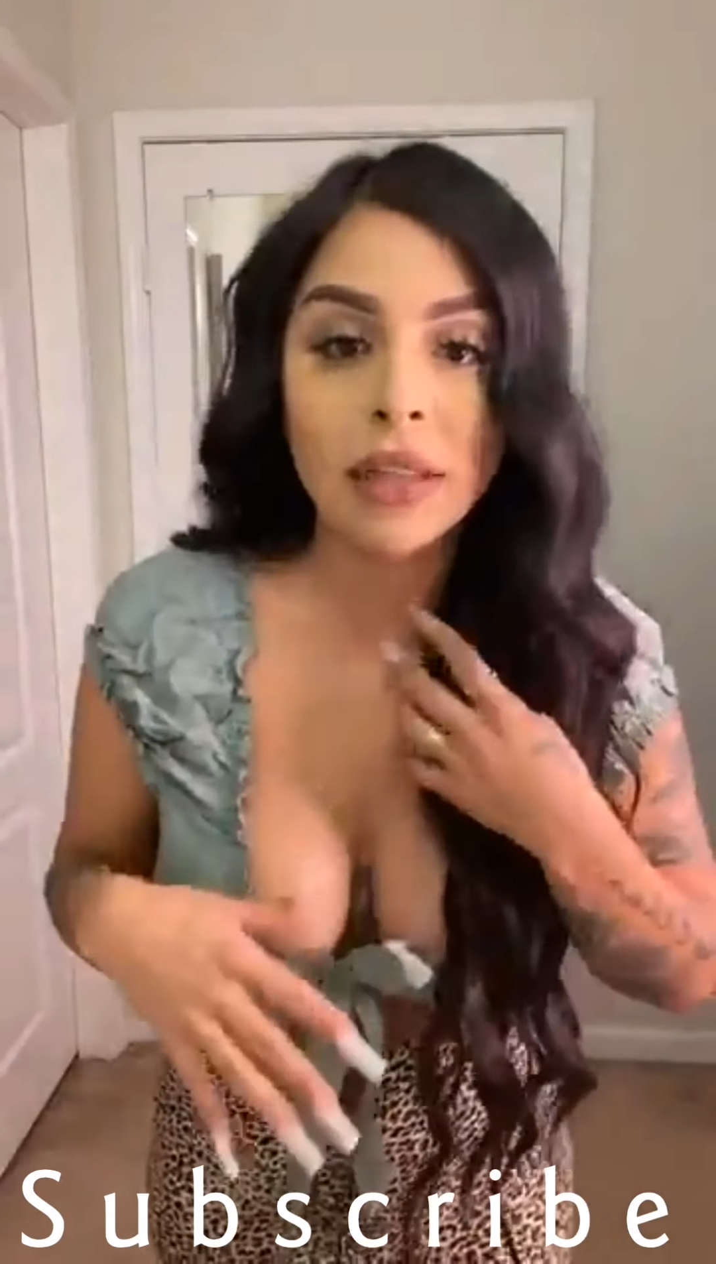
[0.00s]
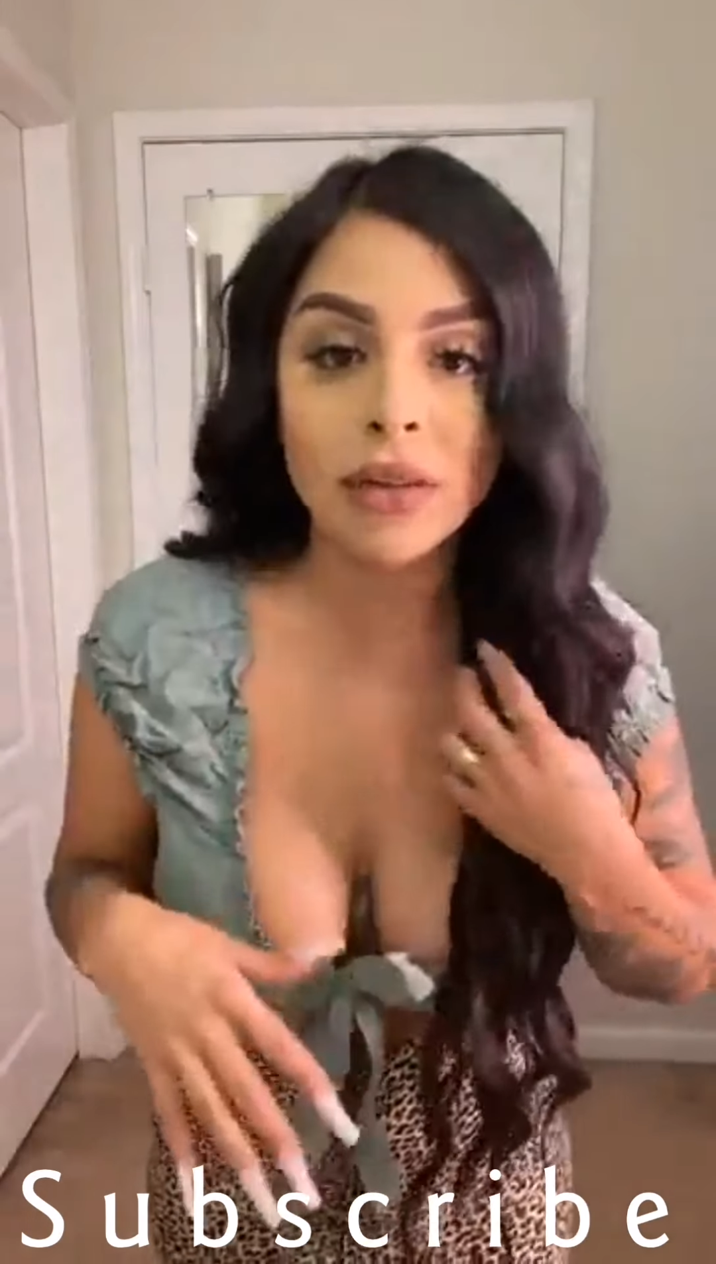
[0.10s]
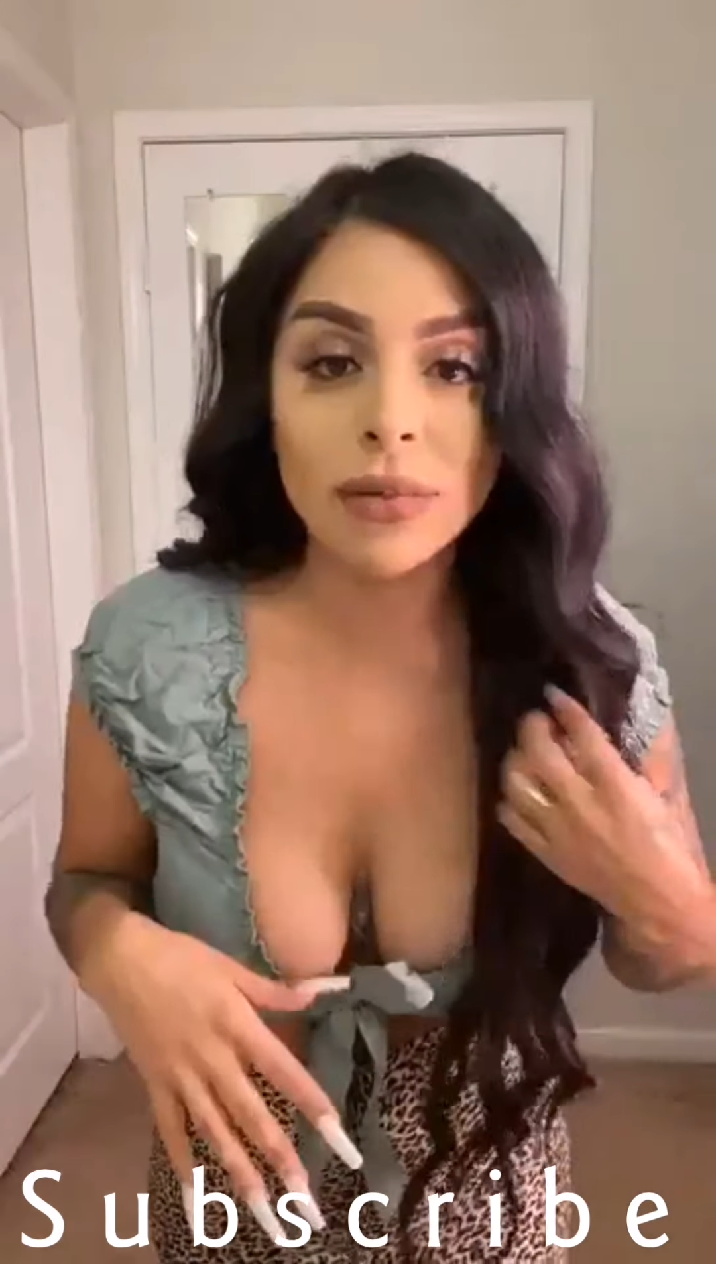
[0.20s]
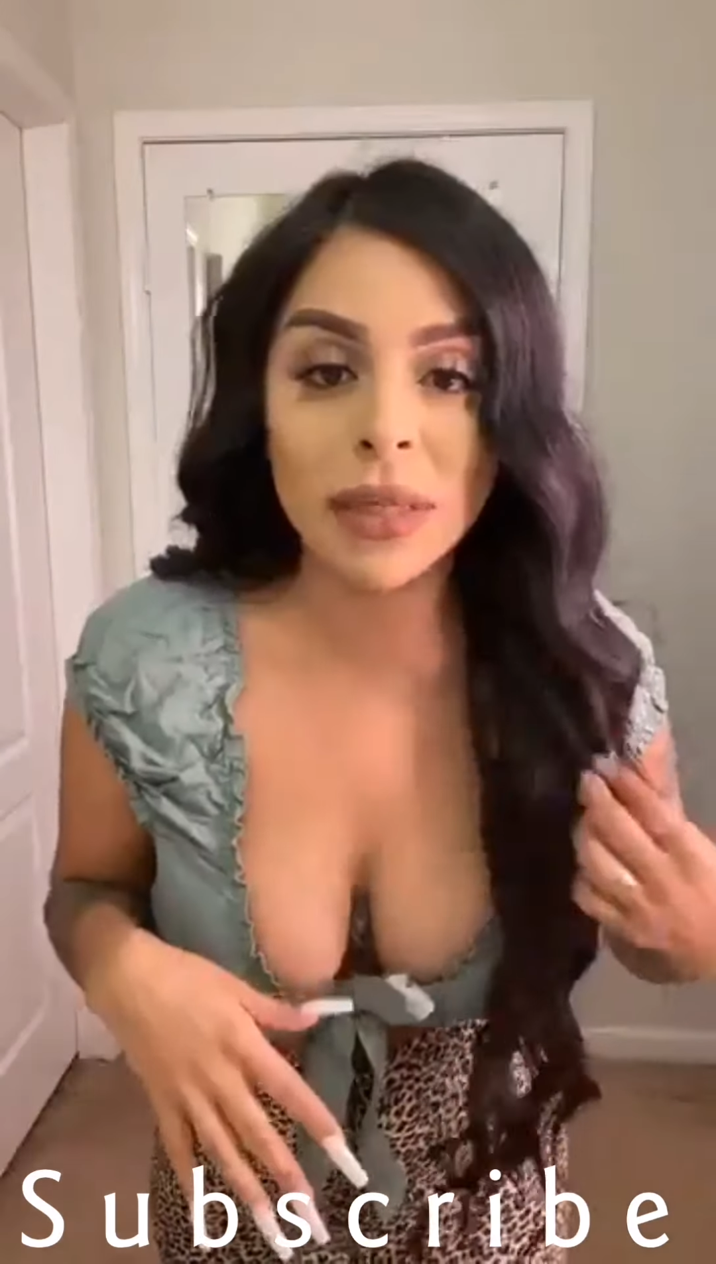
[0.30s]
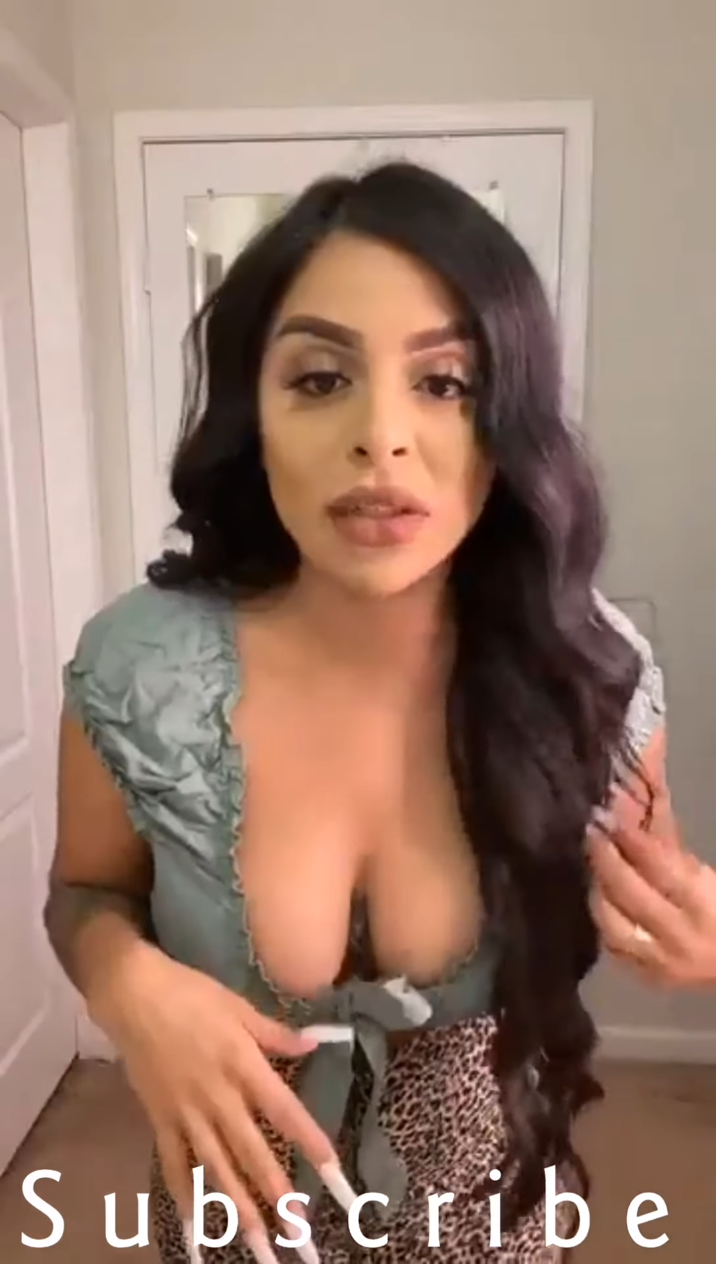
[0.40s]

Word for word: see those